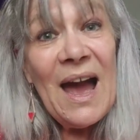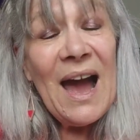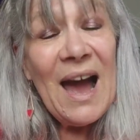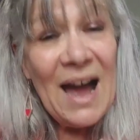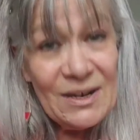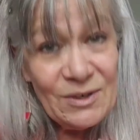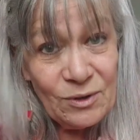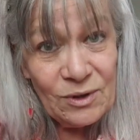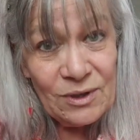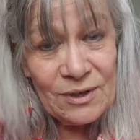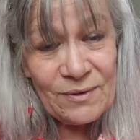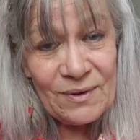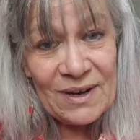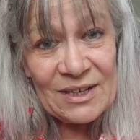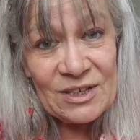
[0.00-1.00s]
had all the
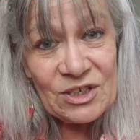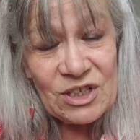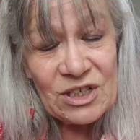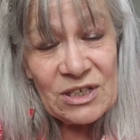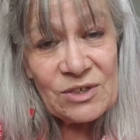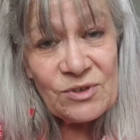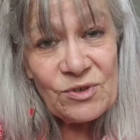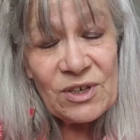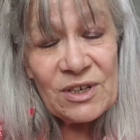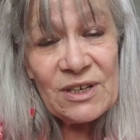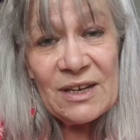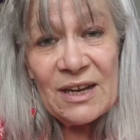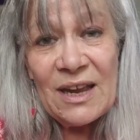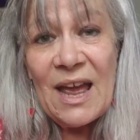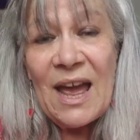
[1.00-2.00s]

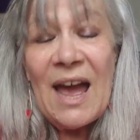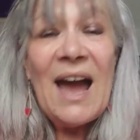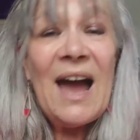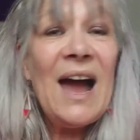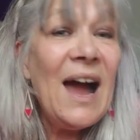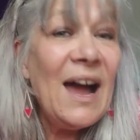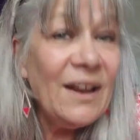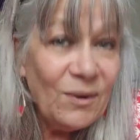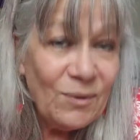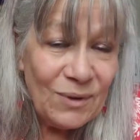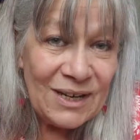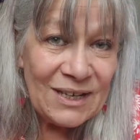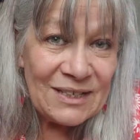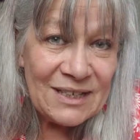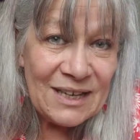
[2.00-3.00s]
grandchildren, had a
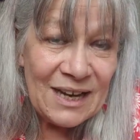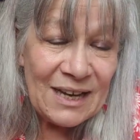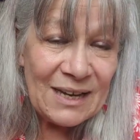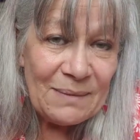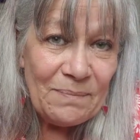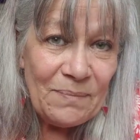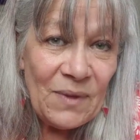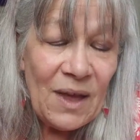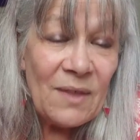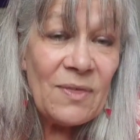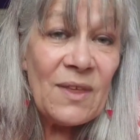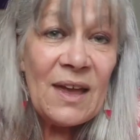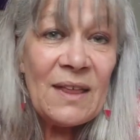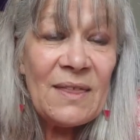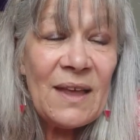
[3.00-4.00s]
great time, and
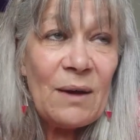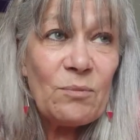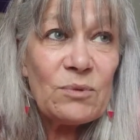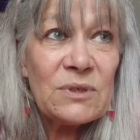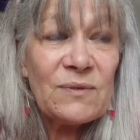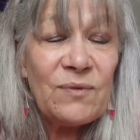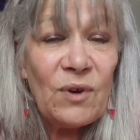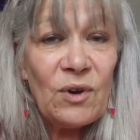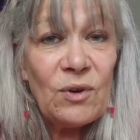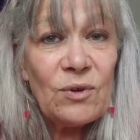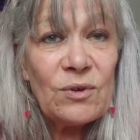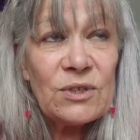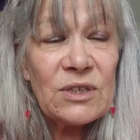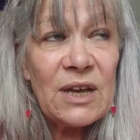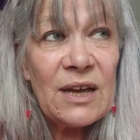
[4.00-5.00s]
then that was
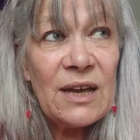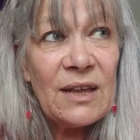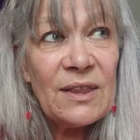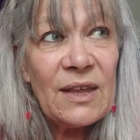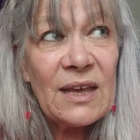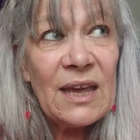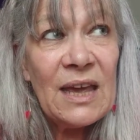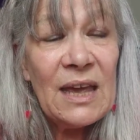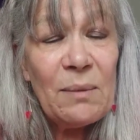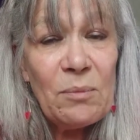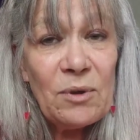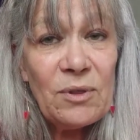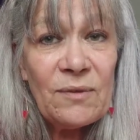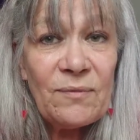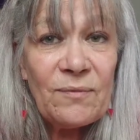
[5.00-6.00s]
followed. They came
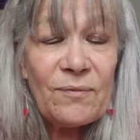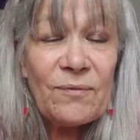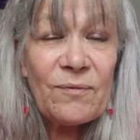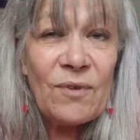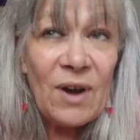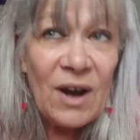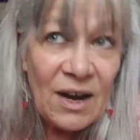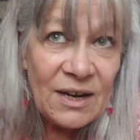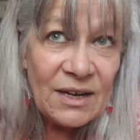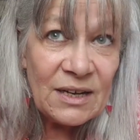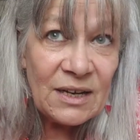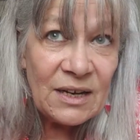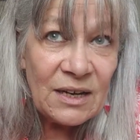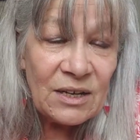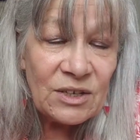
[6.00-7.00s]
on the
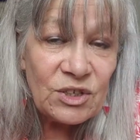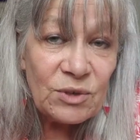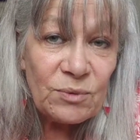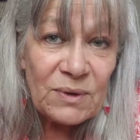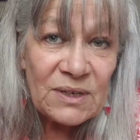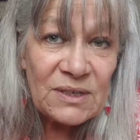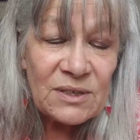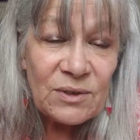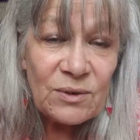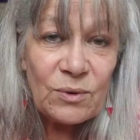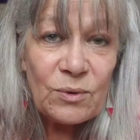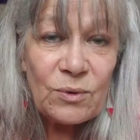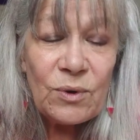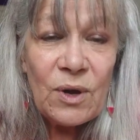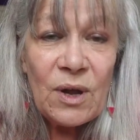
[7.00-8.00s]
Friday 2 weeks
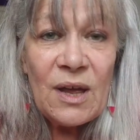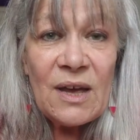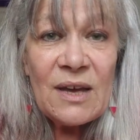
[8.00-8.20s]
ago,